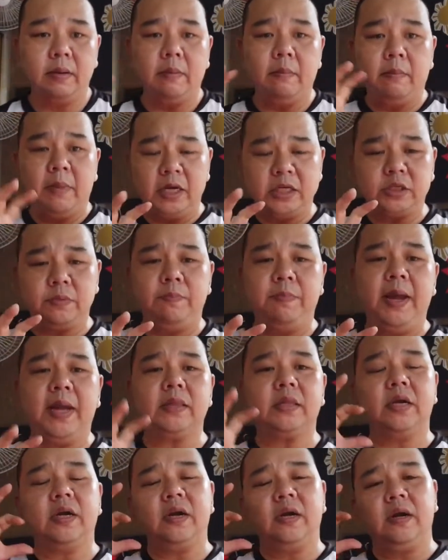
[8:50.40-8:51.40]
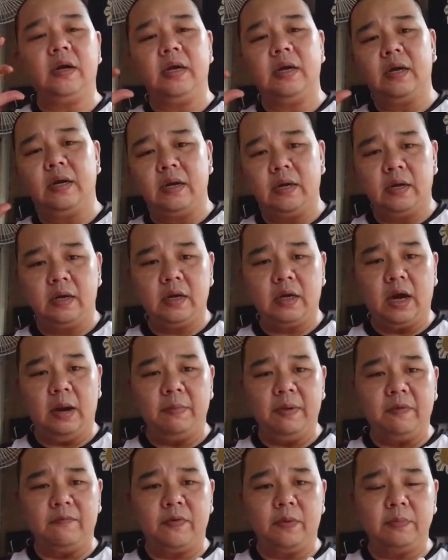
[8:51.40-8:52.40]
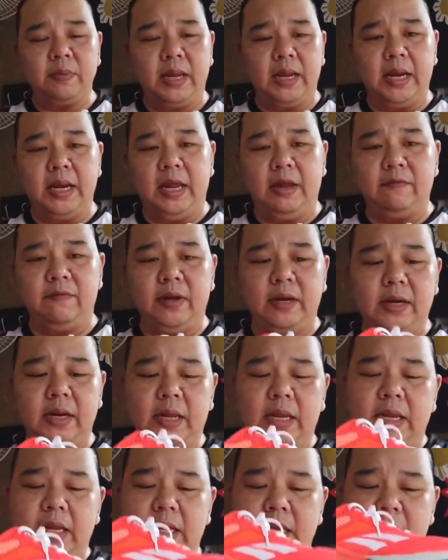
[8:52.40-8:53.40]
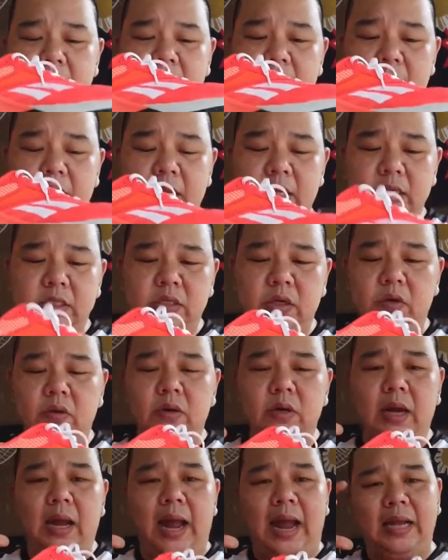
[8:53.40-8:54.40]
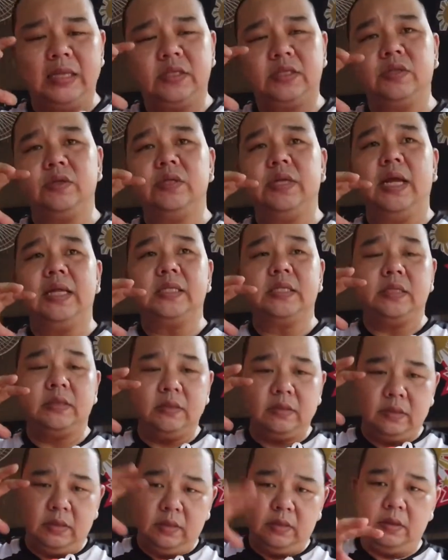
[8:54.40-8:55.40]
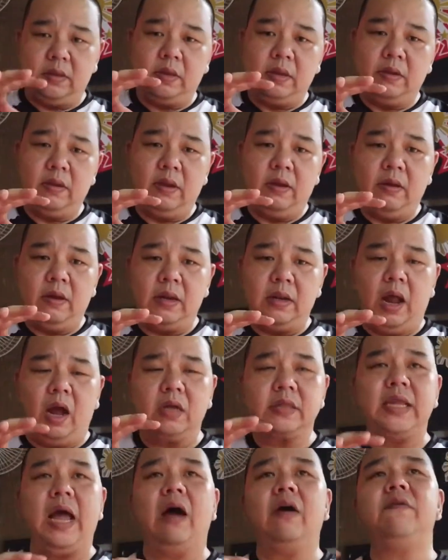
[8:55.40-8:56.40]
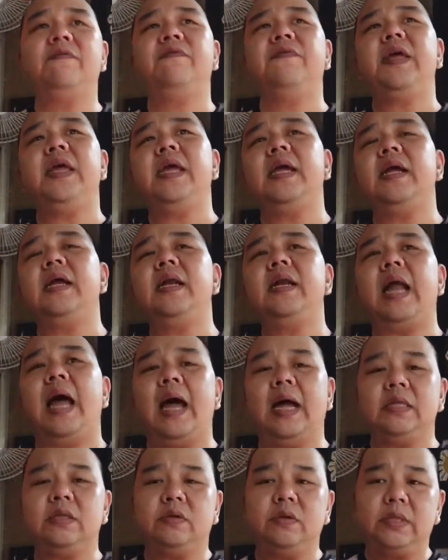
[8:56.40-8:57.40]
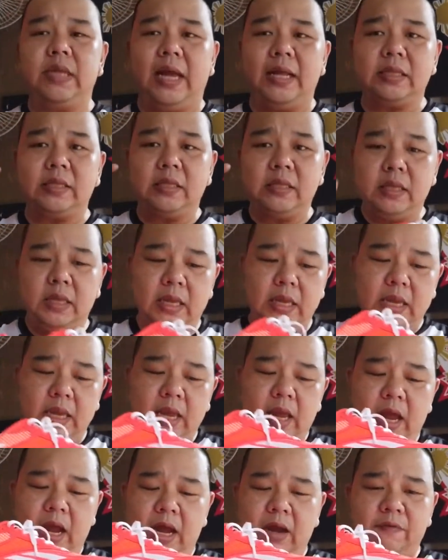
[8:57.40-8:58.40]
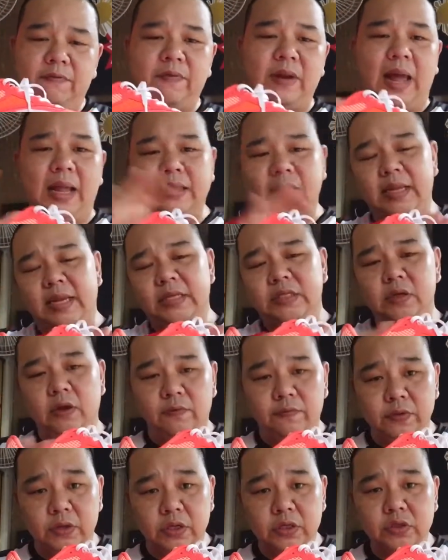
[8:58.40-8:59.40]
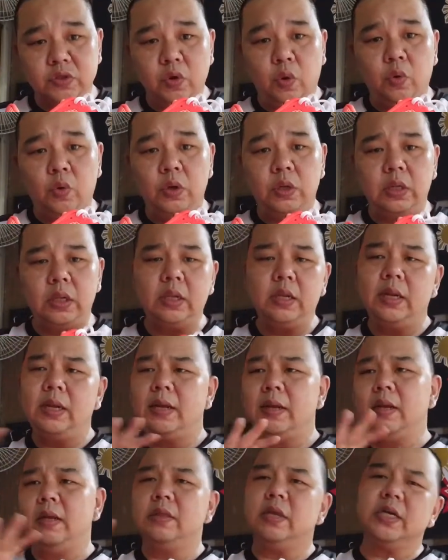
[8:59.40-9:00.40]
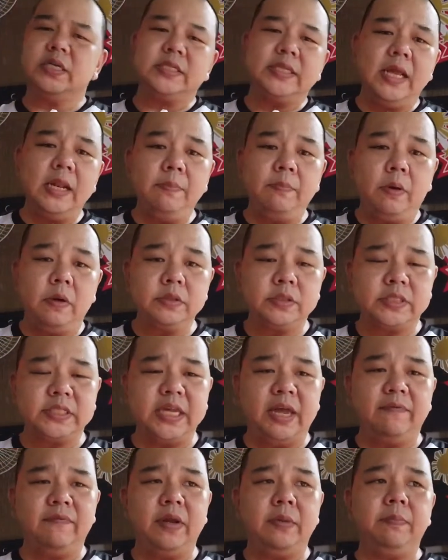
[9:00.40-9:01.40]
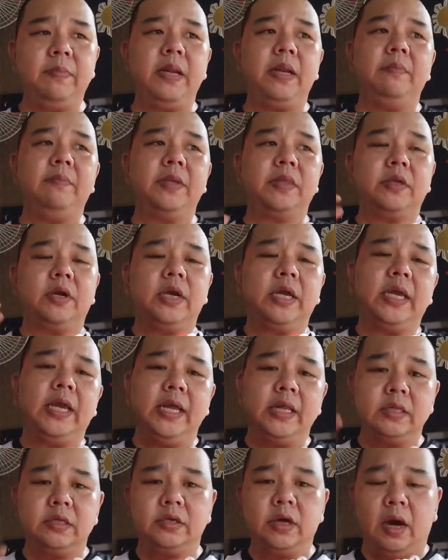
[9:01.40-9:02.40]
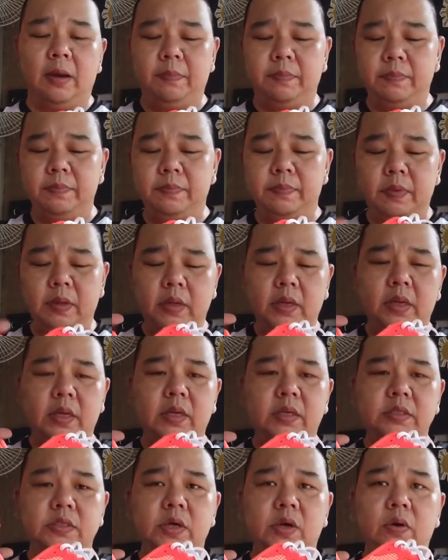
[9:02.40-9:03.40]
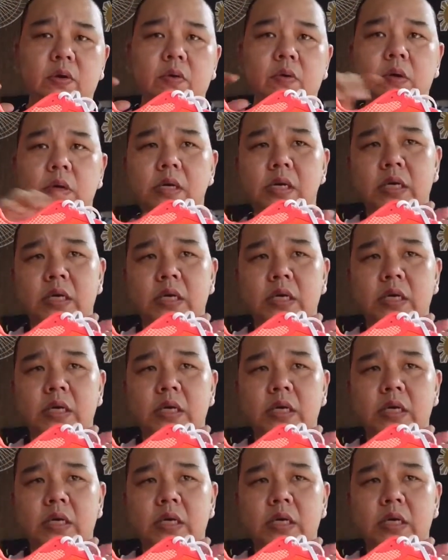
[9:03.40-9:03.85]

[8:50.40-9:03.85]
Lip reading: much better coming from the 11. So adds to that lockdown feel, add to that flatness of the sole. They're still both 7mm heel drop. So